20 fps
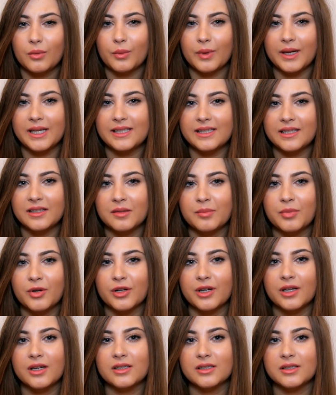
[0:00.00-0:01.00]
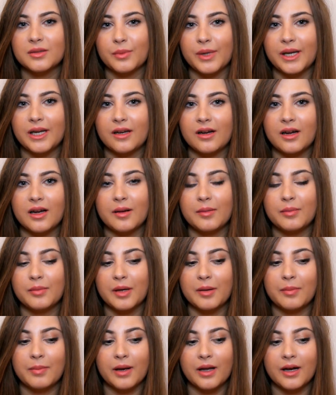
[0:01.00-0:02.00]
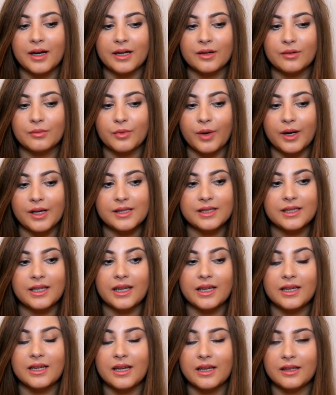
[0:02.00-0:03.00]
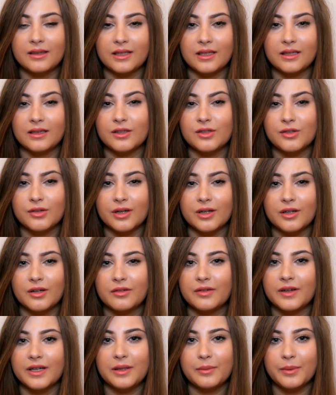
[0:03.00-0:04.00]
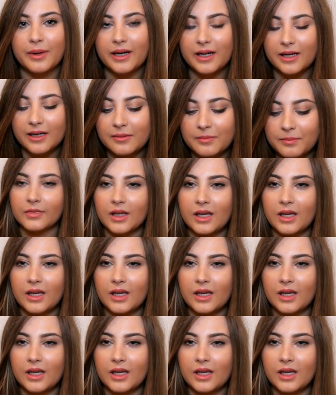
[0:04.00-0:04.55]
wasting the product when I apply it on wet skin and then I dry off anyway.